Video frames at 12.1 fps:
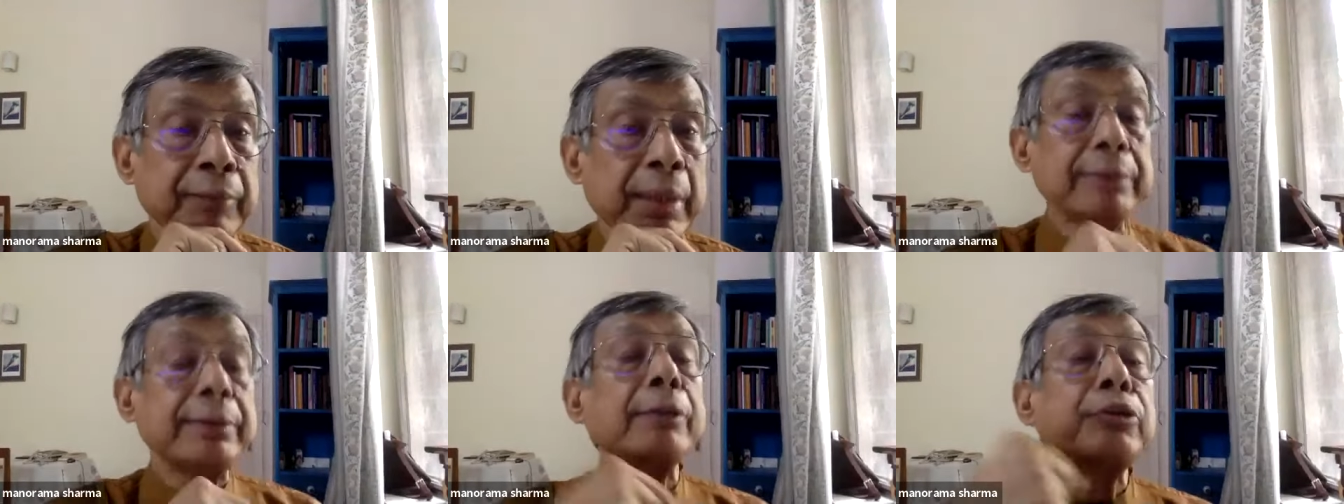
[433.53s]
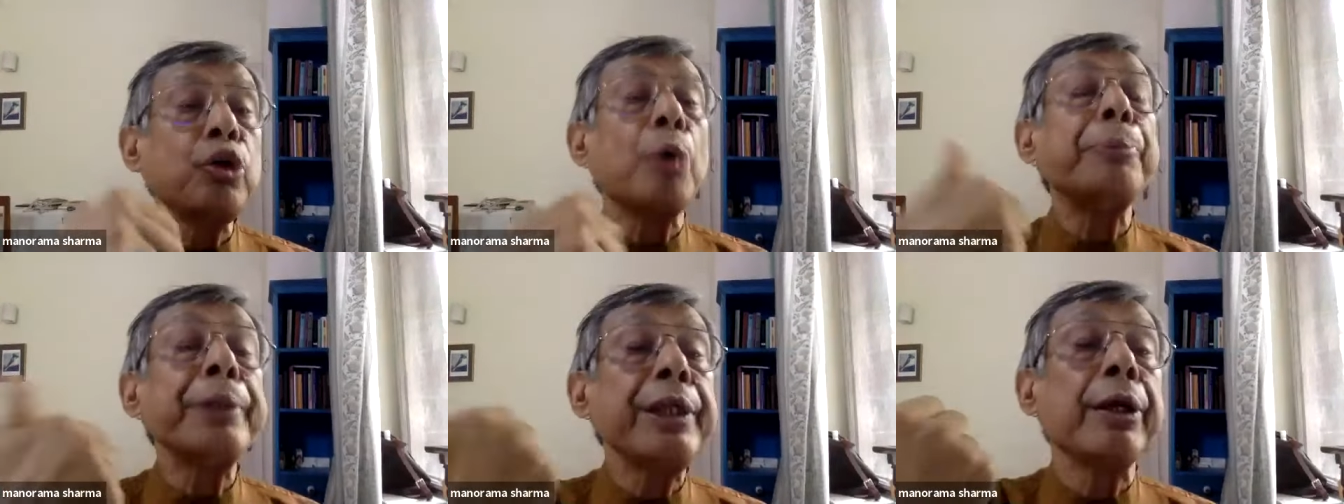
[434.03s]
and that should
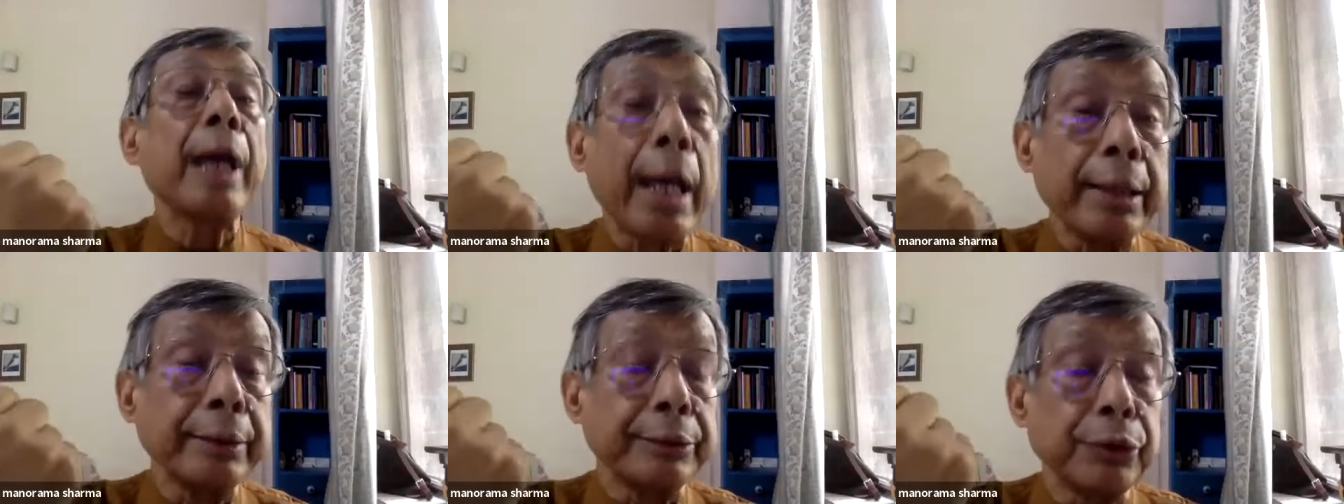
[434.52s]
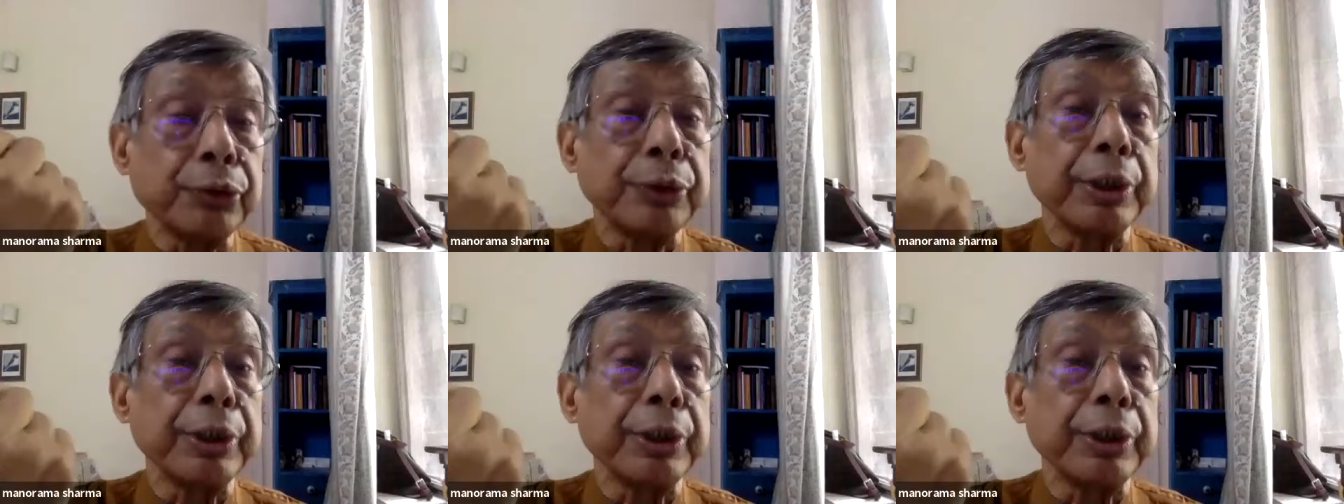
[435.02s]
open your eyes to
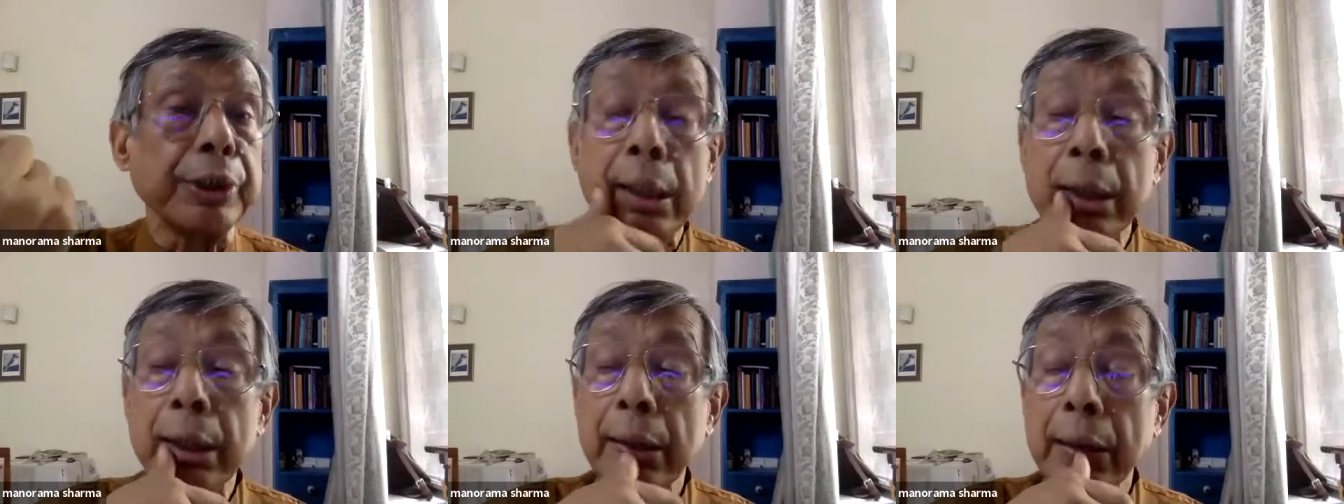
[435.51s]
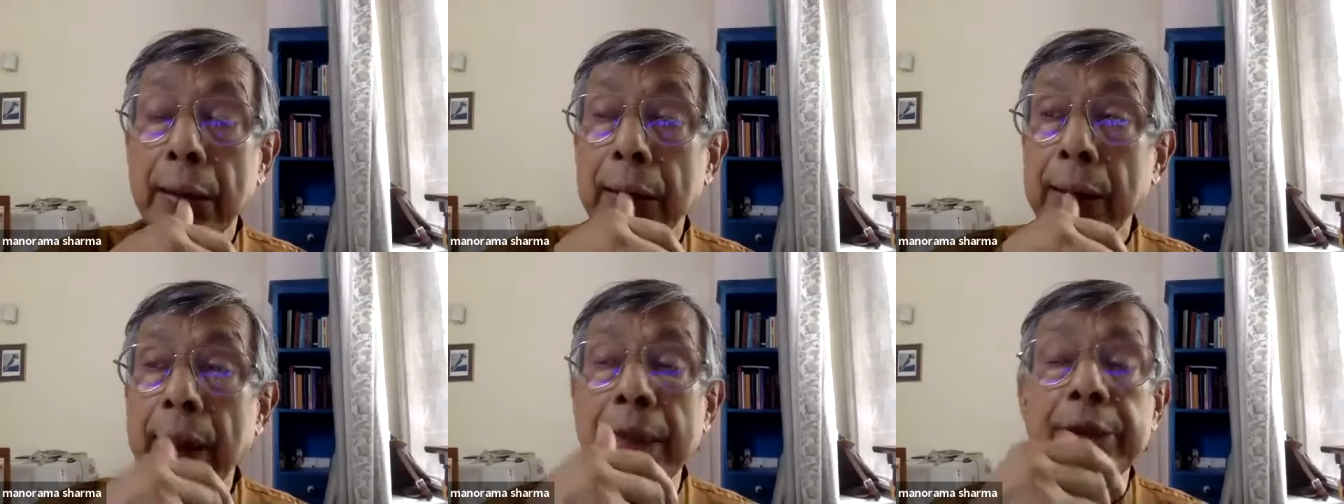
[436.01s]
this
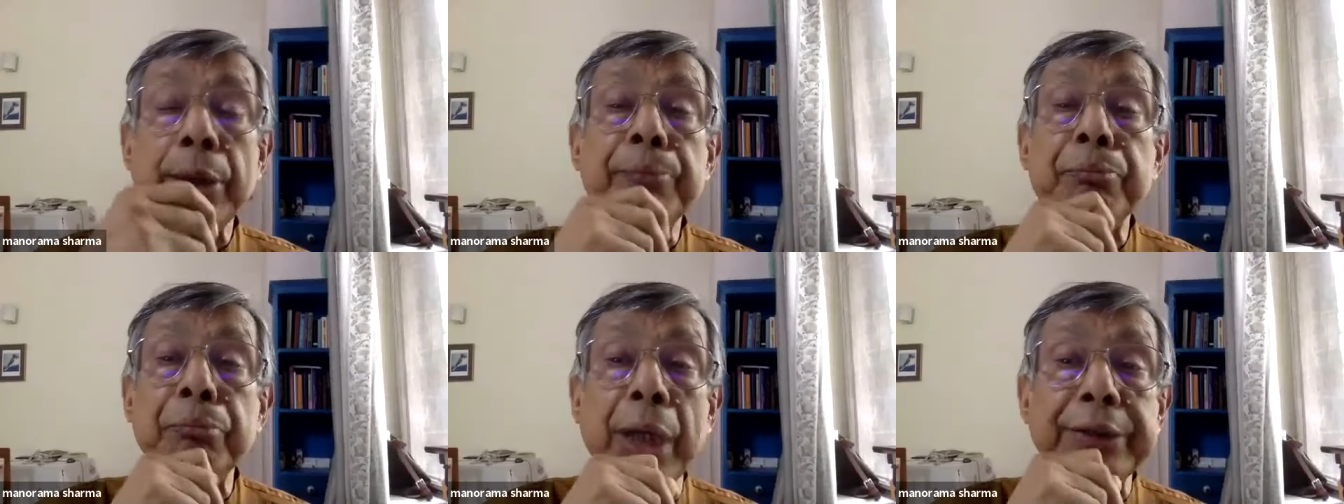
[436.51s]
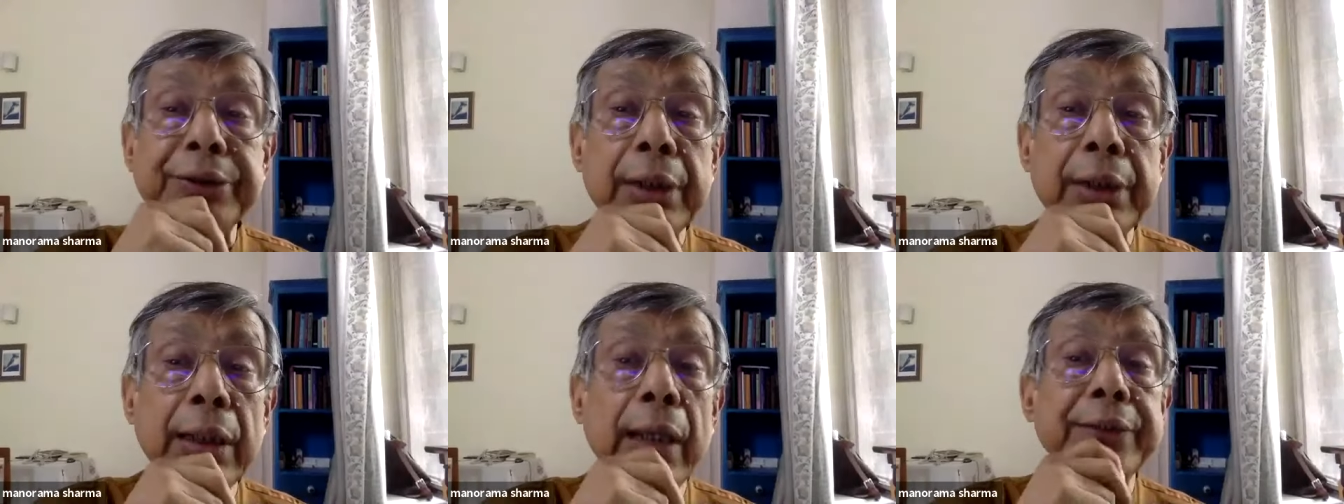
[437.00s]
kind of
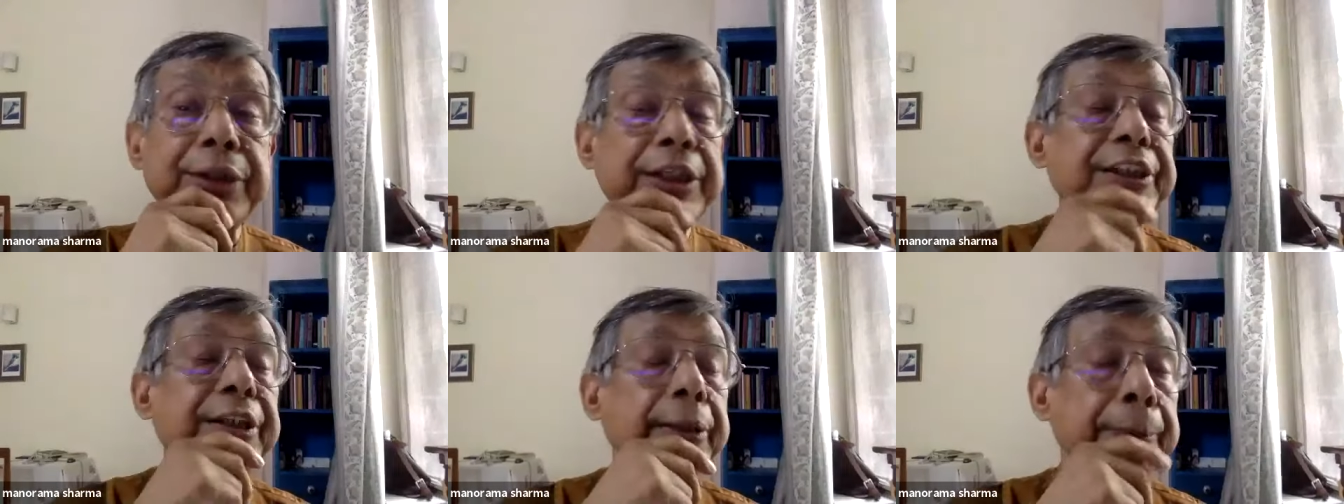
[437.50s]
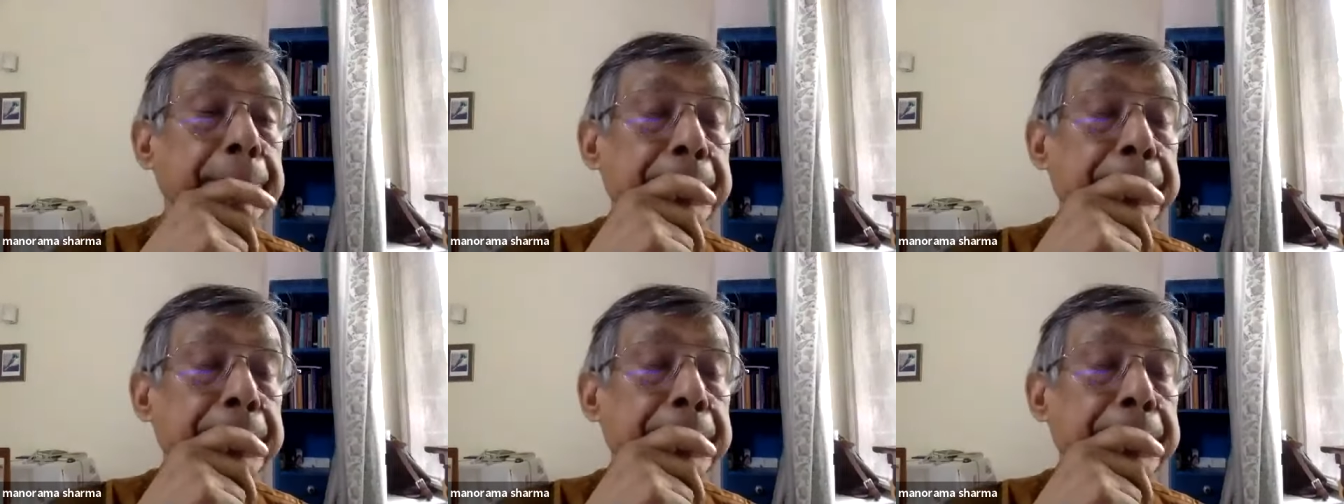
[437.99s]
marginalization.